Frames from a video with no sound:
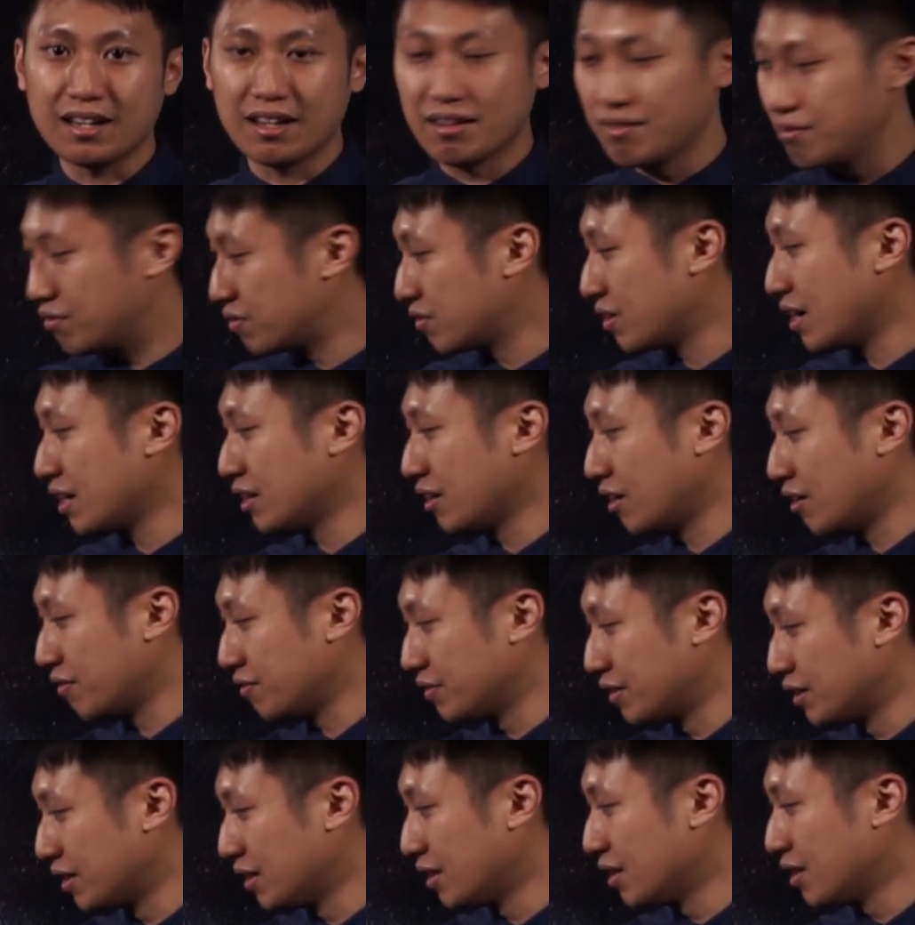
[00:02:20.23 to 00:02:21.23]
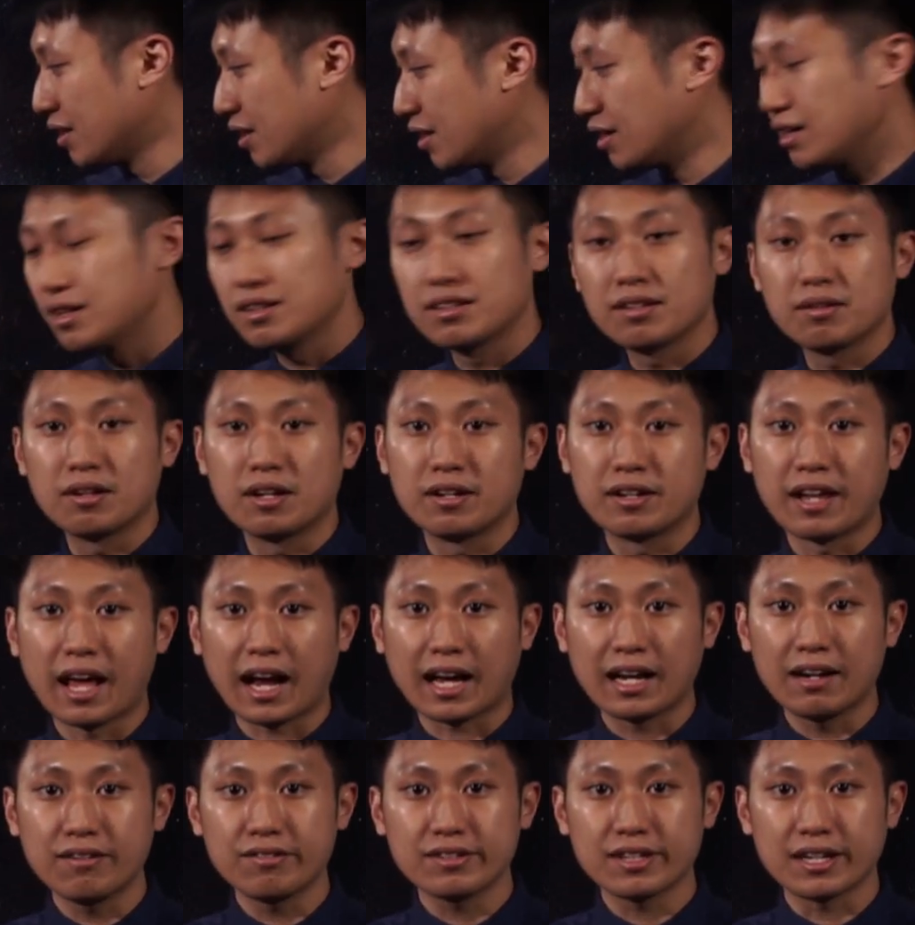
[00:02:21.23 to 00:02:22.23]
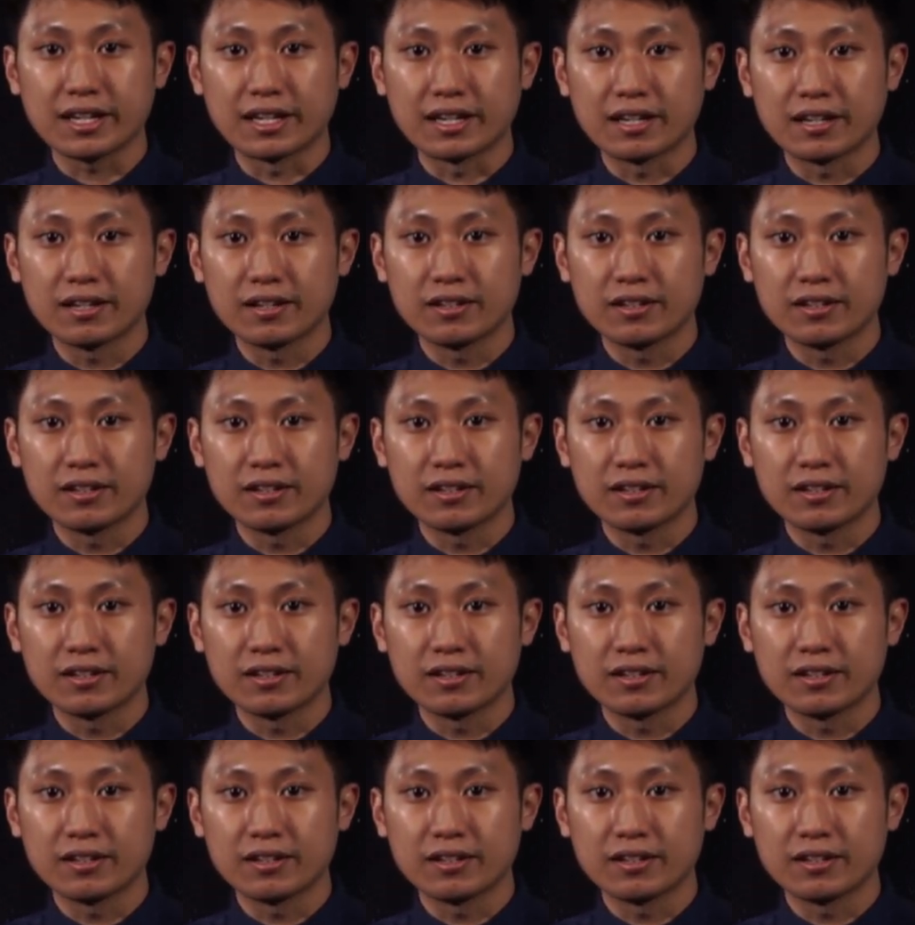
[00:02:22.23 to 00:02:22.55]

in front of the negative sign.